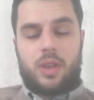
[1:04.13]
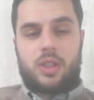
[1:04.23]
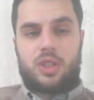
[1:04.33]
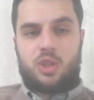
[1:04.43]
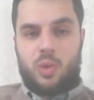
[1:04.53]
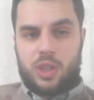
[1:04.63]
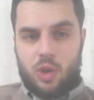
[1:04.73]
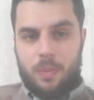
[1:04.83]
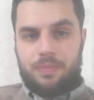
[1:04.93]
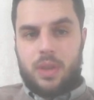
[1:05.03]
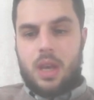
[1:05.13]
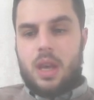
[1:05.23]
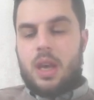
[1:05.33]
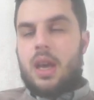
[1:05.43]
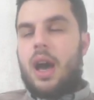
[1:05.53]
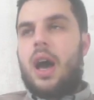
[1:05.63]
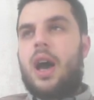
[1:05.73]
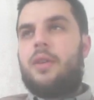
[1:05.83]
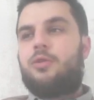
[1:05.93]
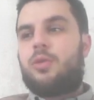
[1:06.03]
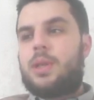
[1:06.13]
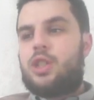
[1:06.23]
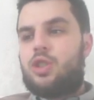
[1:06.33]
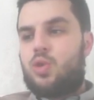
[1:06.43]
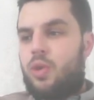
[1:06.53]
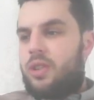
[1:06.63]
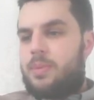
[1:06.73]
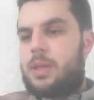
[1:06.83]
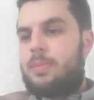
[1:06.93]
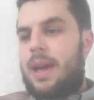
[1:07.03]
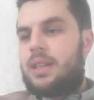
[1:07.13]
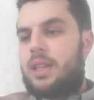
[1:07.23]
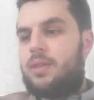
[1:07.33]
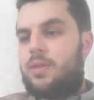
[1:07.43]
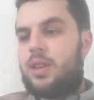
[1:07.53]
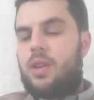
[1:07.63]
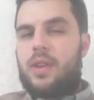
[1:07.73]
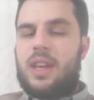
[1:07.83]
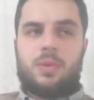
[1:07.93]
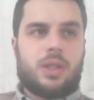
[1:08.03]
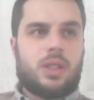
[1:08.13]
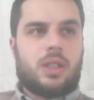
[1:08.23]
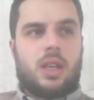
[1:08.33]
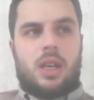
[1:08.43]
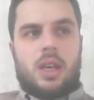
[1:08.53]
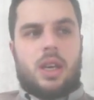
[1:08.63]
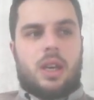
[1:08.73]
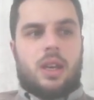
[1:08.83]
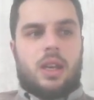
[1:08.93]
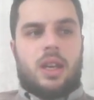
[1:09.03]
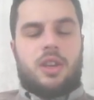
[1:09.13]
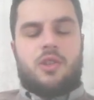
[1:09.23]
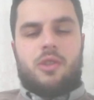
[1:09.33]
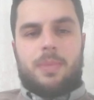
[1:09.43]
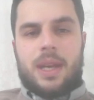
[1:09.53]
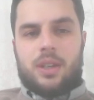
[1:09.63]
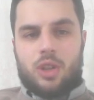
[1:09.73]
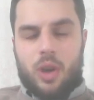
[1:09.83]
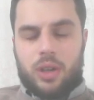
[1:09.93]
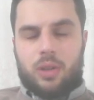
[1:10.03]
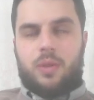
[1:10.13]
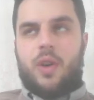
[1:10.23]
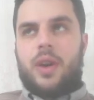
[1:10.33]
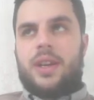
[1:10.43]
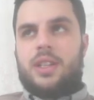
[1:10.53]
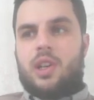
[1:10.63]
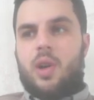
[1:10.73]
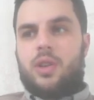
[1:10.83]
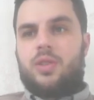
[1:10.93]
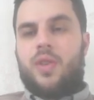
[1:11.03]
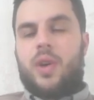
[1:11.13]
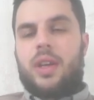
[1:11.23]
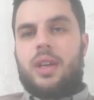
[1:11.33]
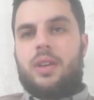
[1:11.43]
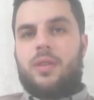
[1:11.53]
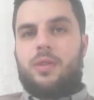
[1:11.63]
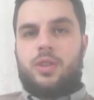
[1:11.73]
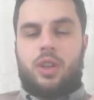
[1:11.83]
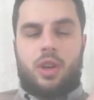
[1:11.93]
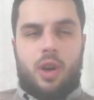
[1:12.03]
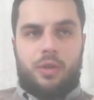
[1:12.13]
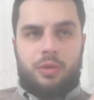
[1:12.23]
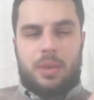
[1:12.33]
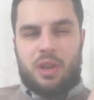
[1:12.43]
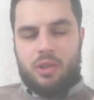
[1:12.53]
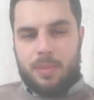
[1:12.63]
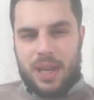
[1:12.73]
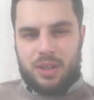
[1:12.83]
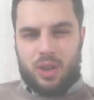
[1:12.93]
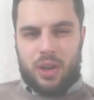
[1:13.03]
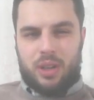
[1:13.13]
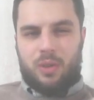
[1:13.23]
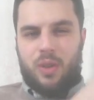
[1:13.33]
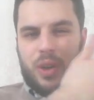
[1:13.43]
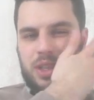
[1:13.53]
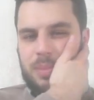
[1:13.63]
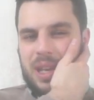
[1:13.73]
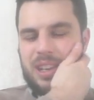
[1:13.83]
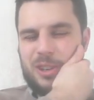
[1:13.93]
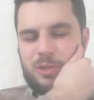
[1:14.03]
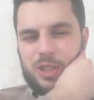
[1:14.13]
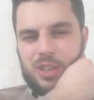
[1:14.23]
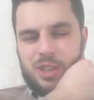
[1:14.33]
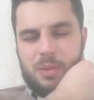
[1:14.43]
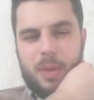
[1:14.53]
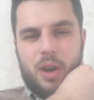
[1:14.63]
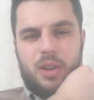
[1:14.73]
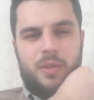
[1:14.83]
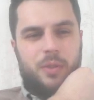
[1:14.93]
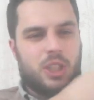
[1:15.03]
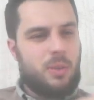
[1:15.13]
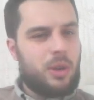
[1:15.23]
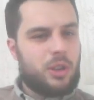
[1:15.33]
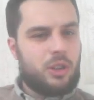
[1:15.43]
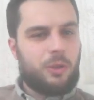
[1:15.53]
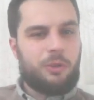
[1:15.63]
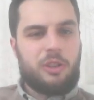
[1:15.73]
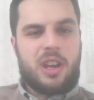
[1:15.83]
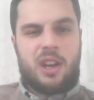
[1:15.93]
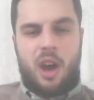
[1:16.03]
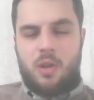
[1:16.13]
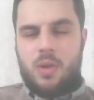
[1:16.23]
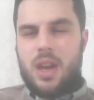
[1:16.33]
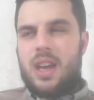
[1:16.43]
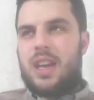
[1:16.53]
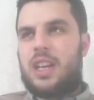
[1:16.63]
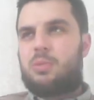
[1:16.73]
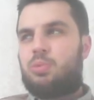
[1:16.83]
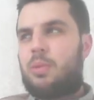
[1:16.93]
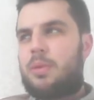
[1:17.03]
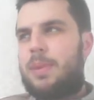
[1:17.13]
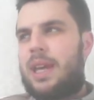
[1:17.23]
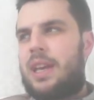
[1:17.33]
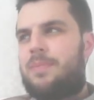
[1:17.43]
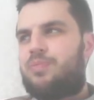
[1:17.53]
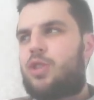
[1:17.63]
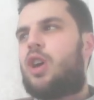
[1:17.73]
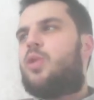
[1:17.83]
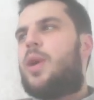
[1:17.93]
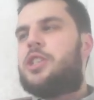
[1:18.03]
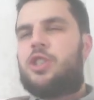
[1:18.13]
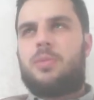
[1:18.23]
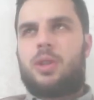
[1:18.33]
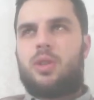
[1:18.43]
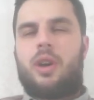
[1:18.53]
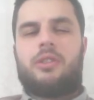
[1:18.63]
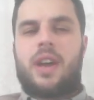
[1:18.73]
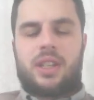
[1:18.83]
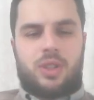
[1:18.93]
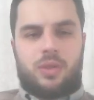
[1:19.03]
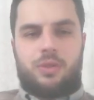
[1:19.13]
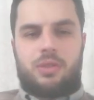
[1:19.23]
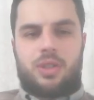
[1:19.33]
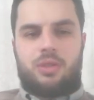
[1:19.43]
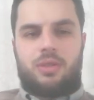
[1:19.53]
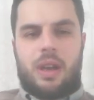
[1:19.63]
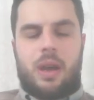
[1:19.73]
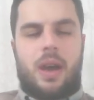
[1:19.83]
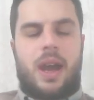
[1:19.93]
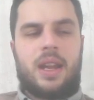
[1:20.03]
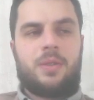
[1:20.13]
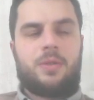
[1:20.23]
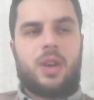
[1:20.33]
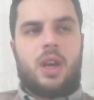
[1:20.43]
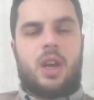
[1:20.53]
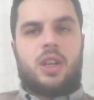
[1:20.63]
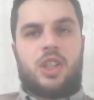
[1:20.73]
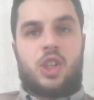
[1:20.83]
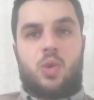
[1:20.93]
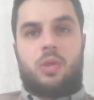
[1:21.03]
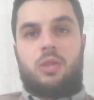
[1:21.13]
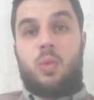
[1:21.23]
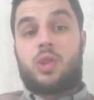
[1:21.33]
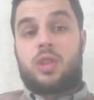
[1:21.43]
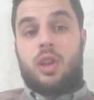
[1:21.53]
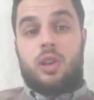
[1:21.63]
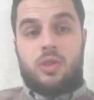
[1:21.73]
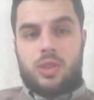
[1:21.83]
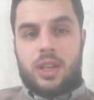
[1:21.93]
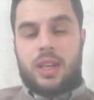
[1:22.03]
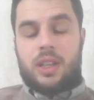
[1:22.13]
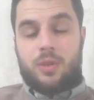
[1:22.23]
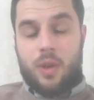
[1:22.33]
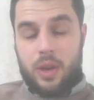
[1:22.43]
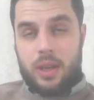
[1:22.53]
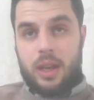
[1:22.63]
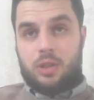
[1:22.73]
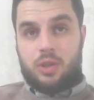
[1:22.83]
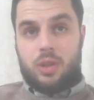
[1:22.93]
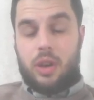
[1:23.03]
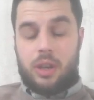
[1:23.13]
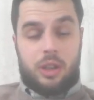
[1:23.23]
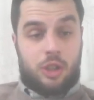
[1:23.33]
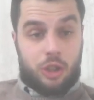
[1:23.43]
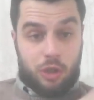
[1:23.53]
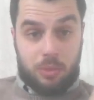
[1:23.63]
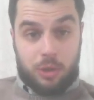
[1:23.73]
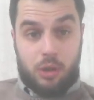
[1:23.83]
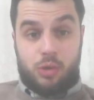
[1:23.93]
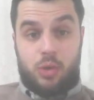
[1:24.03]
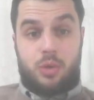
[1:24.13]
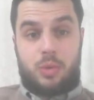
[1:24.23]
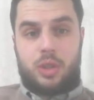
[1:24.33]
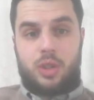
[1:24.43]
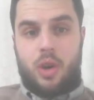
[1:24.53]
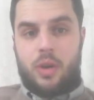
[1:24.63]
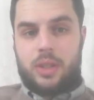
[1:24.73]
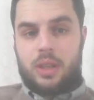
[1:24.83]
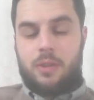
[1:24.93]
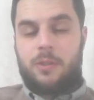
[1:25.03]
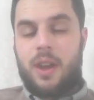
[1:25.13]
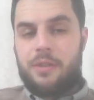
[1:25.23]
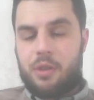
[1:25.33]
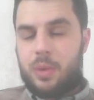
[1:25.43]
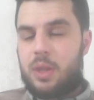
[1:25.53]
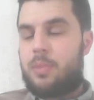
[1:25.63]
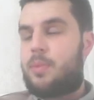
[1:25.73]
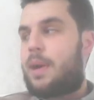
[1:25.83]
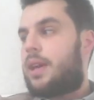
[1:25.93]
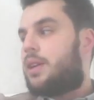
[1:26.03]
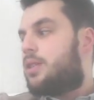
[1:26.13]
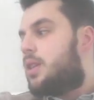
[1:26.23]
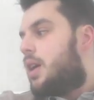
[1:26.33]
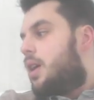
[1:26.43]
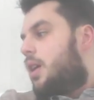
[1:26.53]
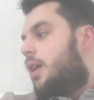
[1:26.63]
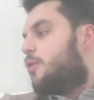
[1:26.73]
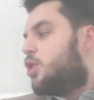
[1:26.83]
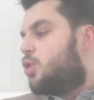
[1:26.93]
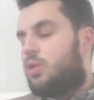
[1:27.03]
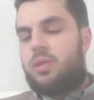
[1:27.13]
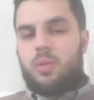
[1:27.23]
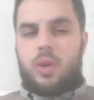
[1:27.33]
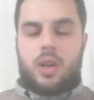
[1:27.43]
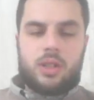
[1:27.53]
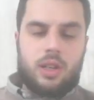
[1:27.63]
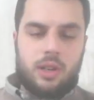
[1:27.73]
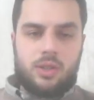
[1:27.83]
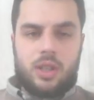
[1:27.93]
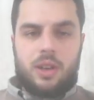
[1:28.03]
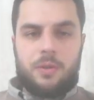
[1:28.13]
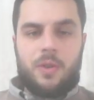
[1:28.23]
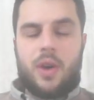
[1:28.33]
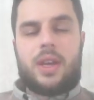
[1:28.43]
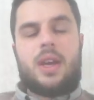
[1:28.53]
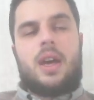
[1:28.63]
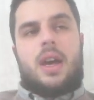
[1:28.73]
versus Joyce on. From a Chisora perspective, you know, he was in a European title fight in his last fight. To go from a European title fight to being used as an opponent for someone who's 3-0 is probably a questionable direction for his career. And if Chisora was to lose in this fight, and I assume Joe Joyce would start as a favourite with the bookmakers, if Chisora were to lose in the fight,